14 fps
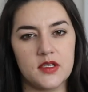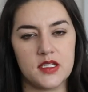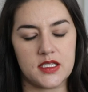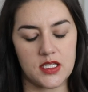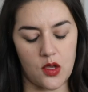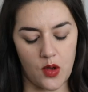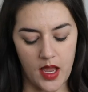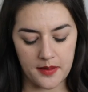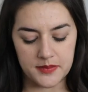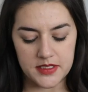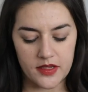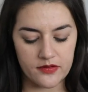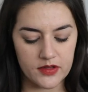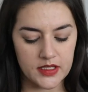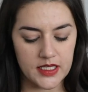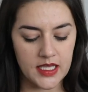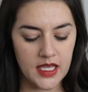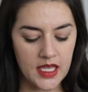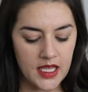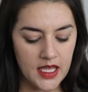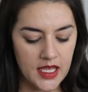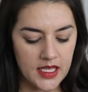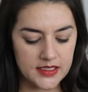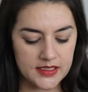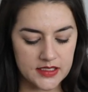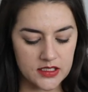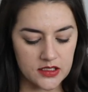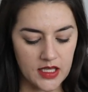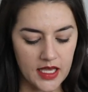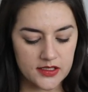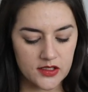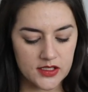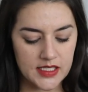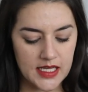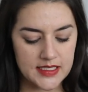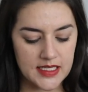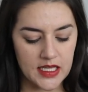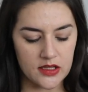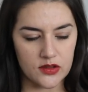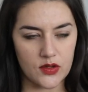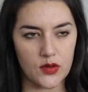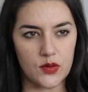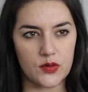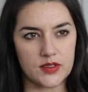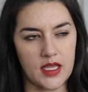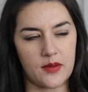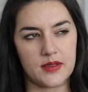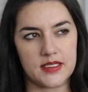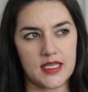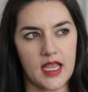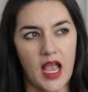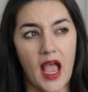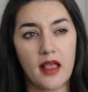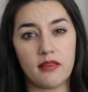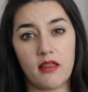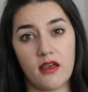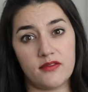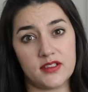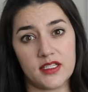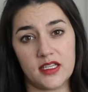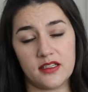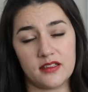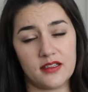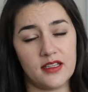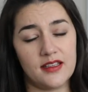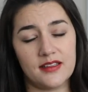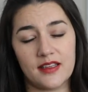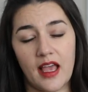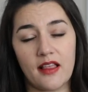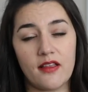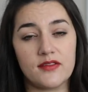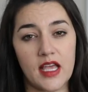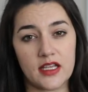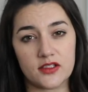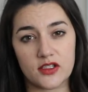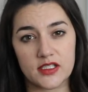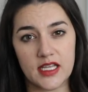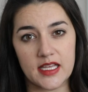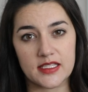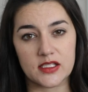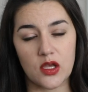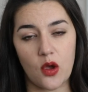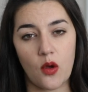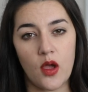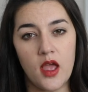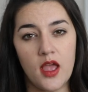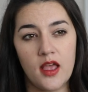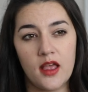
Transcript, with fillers: So I'm definitely still exercising and those I would say, I love to exercise. So